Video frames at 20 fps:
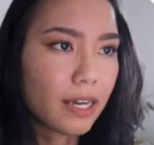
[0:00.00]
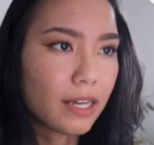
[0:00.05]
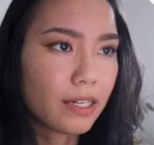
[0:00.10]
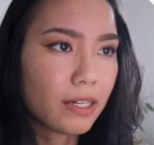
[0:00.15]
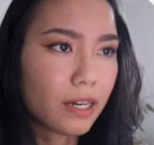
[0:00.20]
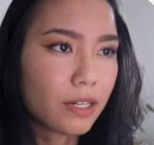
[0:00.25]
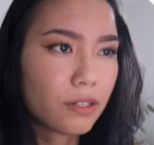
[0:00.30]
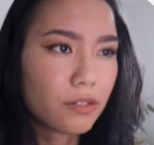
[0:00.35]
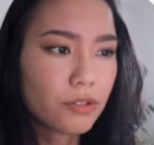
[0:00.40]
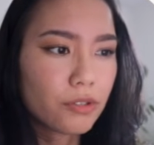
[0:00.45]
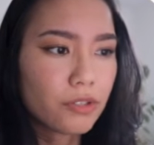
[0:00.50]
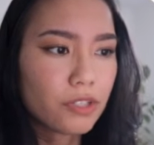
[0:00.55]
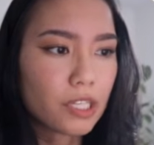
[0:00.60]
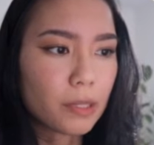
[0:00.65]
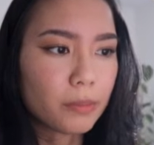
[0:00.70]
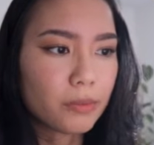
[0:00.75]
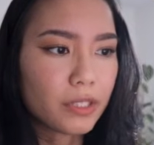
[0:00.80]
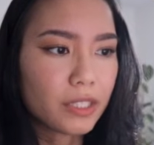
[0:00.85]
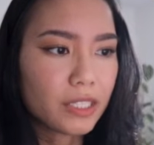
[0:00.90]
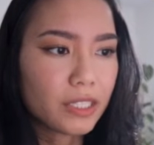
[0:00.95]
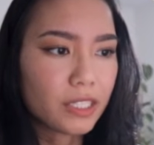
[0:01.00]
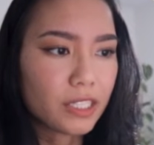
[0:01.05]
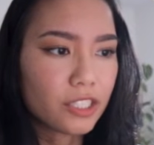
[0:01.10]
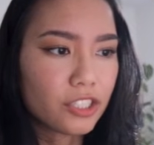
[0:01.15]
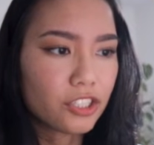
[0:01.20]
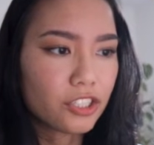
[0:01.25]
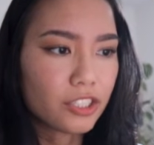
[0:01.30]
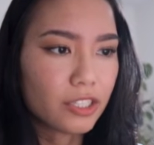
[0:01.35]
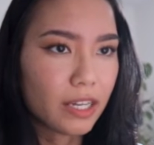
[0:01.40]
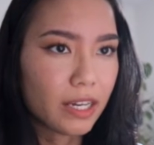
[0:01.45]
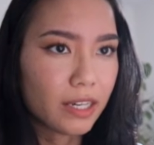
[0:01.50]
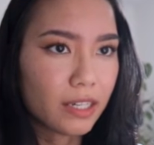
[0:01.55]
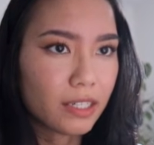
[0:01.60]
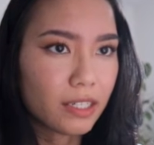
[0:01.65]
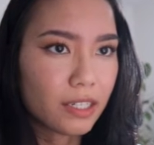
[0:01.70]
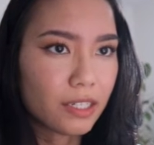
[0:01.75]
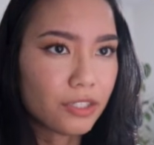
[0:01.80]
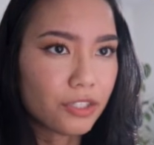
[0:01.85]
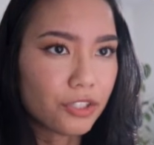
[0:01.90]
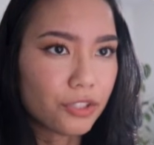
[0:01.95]
And I also separated each
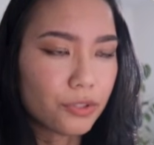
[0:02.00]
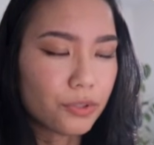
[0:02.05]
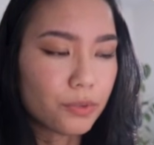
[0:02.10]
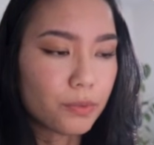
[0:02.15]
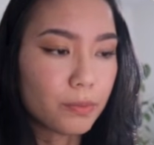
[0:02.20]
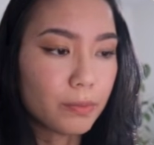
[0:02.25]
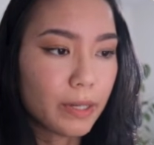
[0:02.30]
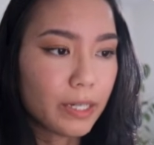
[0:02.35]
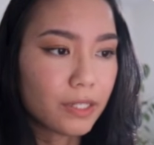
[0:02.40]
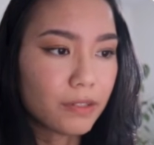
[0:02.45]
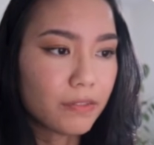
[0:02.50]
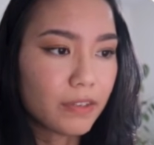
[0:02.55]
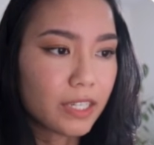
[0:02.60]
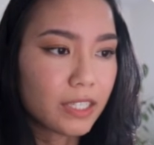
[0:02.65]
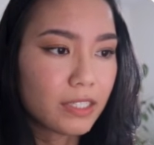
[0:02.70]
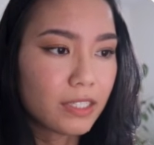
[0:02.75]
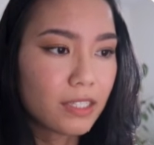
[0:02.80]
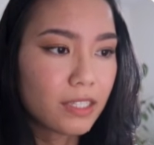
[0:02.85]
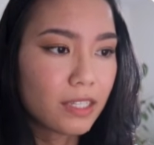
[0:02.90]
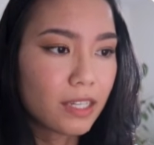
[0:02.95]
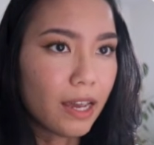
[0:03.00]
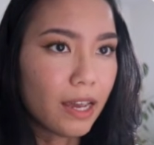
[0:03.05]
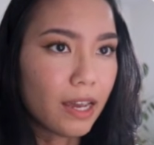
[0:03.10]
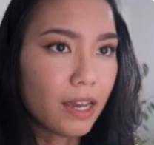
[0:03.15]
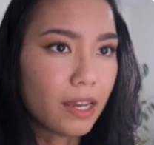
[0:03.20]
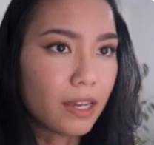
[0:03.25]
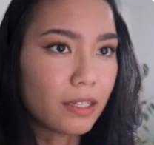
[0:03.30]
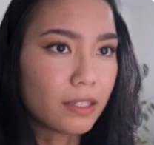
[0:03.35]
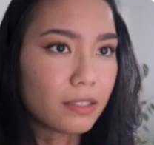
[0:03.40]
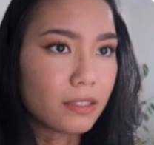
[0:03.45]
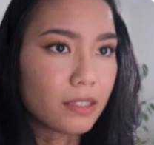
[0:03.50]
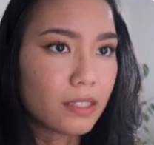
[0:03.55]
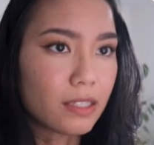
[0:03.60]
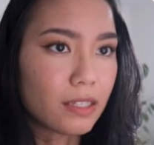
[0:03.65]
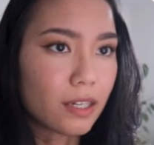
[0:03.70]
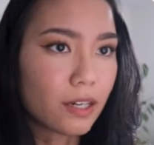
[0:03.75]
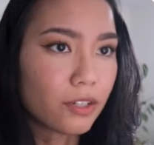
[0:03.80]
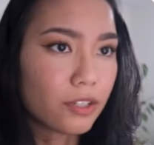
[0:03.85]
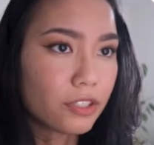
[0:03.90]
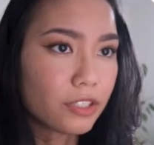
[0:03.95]
day into main events and
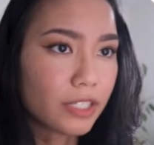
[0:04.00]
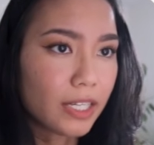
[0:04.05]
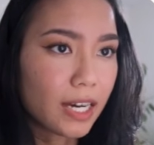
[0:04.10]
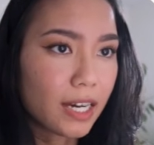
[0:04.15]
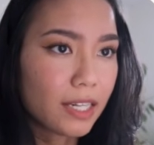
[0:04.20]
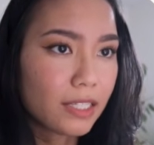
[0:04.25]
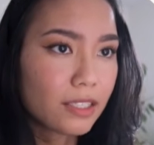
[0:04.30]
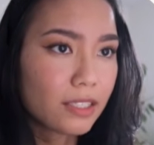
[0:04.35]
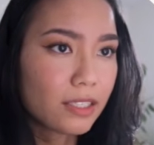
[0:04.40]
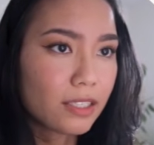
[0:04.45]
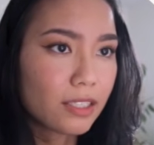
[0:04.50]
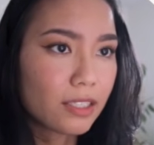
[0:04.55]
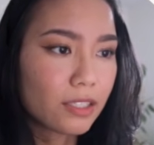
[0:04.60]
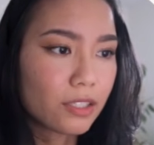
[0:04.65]
other tasks.